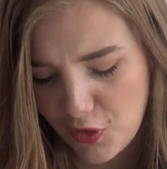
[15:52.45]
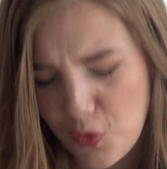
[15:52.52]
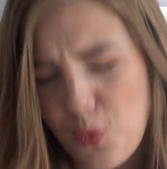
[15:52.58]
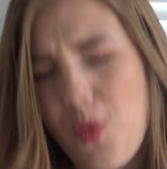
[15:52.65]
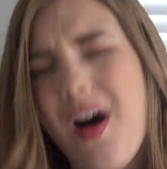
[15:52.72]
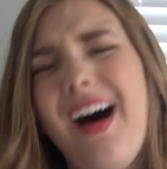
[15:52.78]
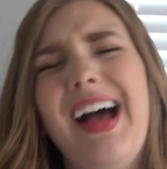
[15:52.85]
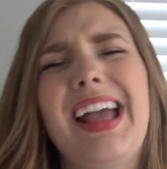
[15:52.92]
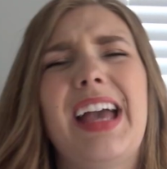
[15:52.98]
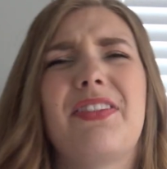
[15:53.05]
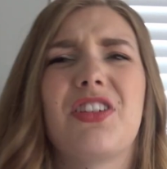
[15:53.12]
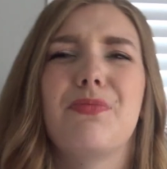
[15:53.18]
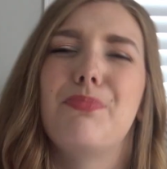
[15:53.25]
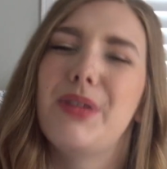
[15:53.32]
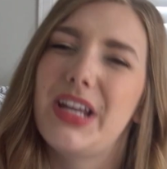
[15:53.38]
Why have
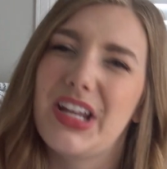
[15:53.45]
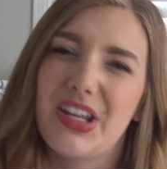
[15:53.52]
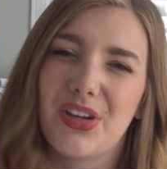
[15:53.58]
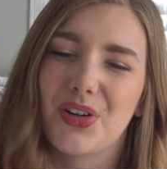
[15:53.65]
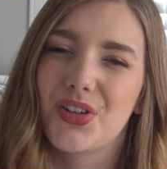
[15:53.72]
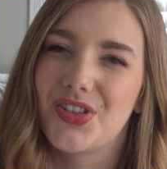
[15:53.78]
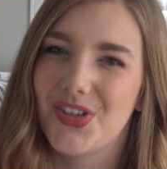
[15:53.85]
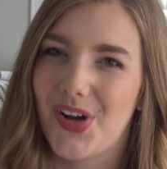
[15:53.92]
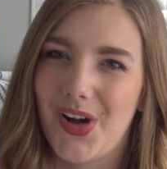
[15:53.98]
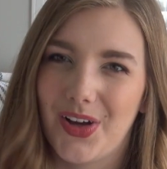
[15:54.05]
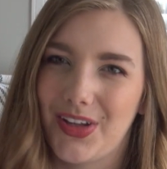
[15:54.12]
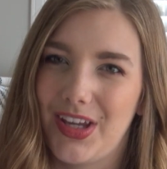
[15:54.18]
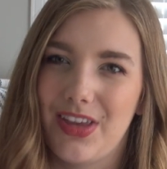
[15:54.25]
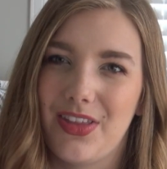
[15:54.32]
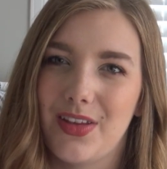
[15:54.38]
you beaten your
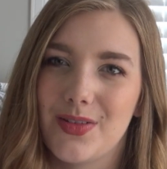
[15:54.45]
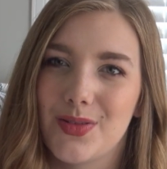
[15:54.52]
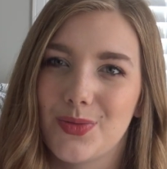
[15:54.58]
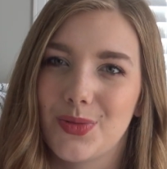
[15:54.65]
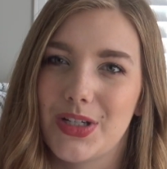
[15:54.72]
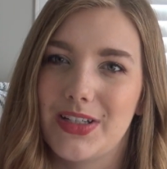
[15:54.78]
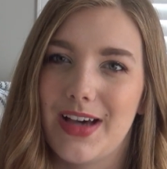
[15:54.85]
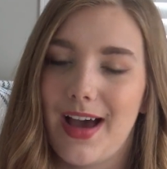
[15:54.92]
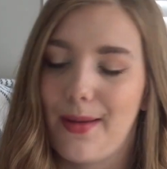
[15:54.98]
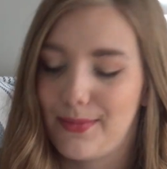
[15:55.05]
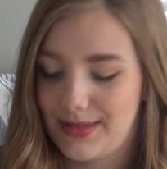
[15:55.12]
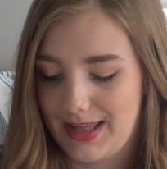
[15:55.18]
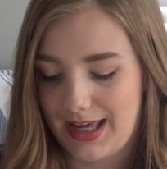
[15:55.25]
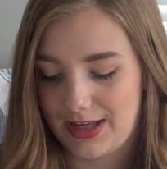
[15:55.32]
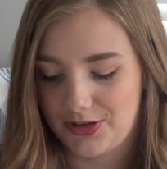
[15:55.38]
donkey these 3
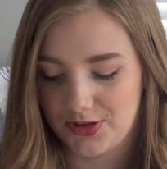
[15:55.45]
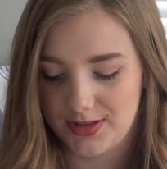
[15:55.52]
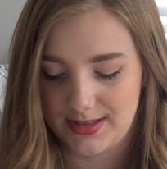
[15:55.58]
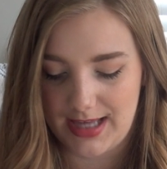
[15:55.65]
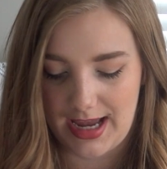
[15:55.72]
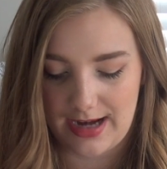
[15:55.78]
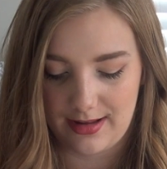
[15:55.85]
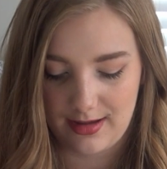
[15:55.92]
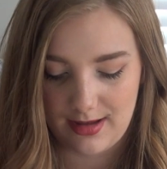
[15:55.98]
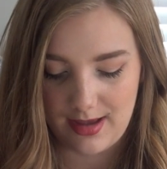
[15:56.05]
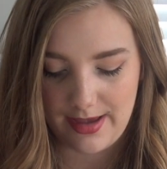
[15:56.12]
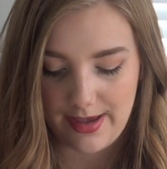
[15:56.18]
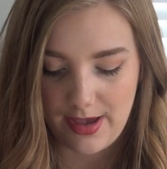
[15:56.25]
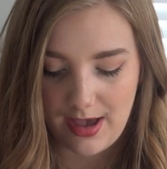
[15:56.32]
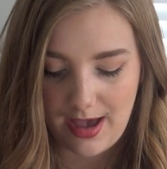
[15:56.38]
times? The angel said.
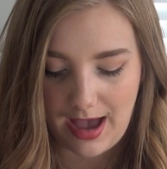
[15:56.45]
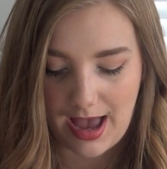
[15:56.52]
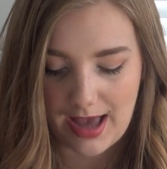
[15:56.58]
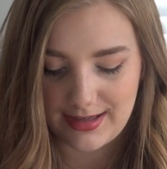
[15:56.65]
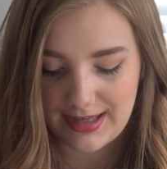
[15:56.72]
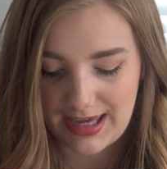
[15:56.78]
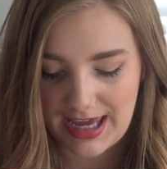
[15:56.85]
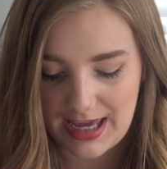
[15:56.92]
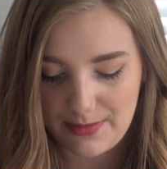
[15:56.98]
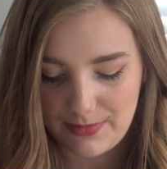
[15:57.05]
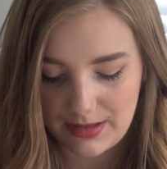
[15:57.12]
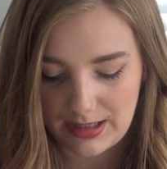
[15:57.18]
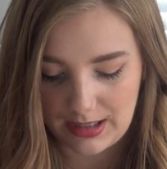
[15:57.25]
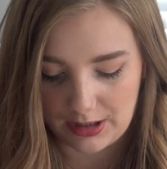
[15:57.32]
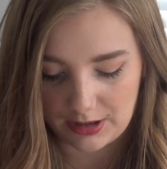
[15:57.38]
I came
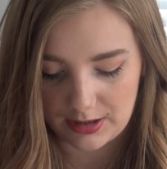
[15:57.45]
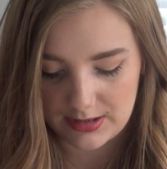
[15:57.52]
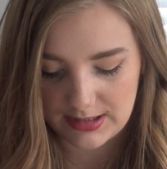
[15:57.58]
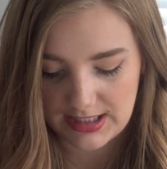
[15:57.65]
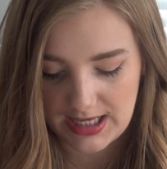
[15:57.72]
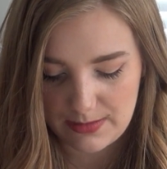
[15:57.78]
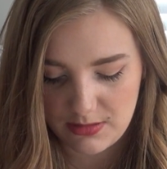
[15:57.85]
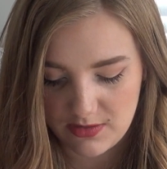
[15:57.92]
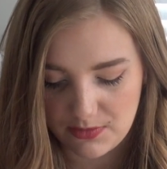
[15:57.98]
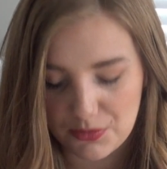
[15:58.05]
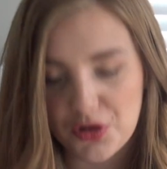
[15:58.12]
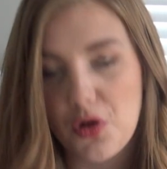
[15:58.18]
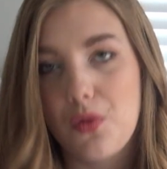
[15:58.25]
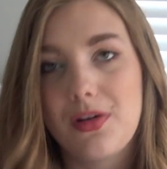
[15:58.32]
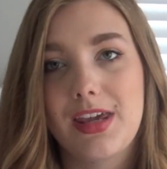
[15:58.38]
here to keep you from
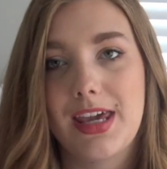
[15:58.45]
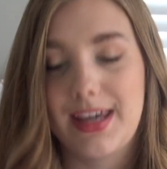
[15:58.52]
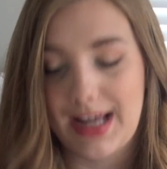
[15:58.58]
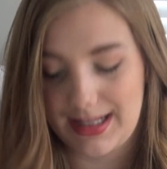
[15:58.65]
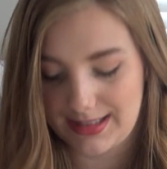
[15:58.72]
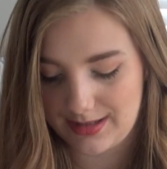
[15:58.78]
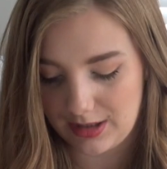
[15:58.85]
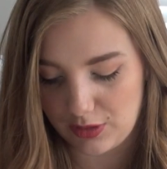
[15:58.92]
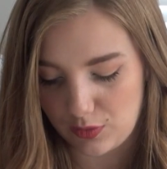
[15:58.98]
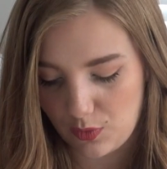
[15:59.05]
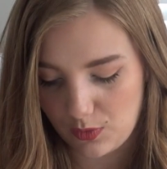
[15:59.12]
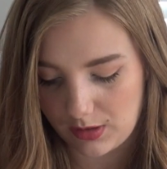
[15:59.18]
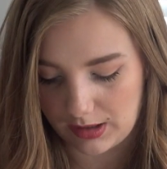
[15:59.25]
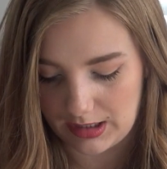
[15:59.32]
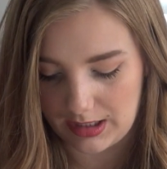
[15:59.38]
going against the
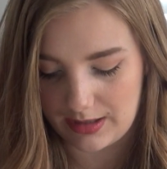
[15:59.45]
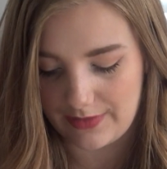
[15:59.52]
Lord.